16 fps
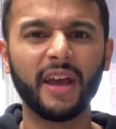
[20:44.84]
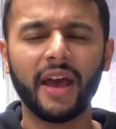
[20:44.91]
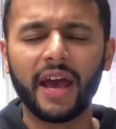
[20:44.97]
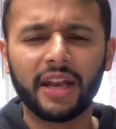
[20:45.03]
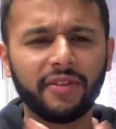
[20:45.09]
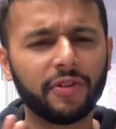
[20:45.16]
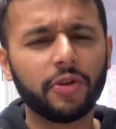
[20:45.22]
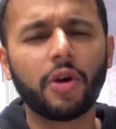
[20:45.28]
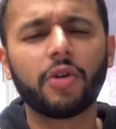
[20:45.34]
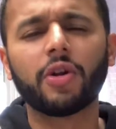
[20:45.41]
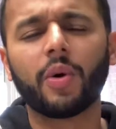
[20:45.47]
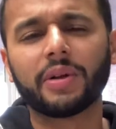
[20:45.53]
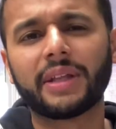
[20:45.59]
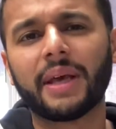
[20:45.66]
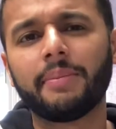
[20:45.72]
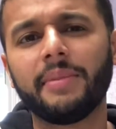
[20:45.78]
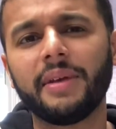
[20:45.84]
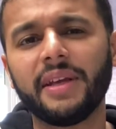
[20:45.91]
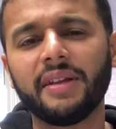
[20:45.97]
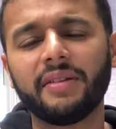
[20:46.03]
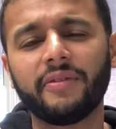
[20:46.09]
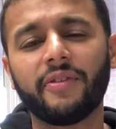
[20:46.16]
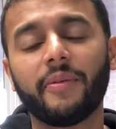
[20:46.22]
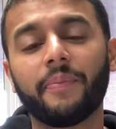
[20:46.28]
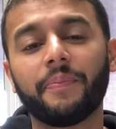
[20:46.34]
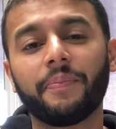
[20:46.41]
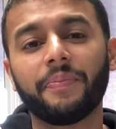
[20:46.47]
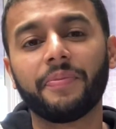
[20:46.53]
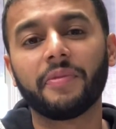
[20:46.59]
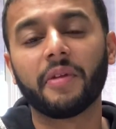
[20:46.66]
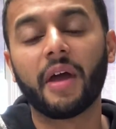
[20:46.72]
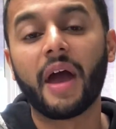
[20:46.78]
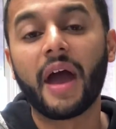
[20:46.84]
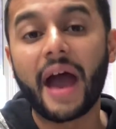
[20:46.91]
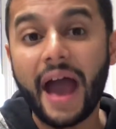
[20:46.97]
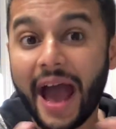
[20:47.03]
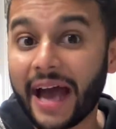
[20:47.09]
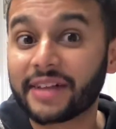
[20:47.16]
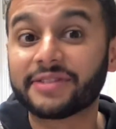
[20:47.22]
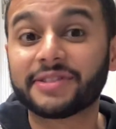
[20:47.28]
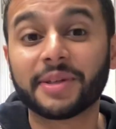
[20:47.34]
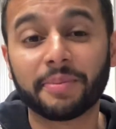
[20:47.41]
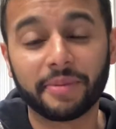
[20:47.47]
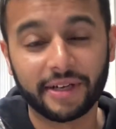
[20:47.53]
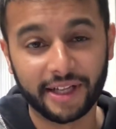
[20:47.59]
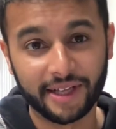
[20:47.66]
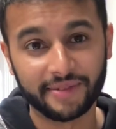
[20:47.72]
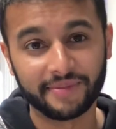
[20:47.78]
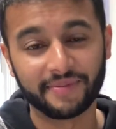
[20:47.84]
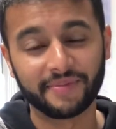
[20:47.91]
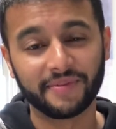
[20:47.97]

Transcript: And if you don't know what that means, ask somebody.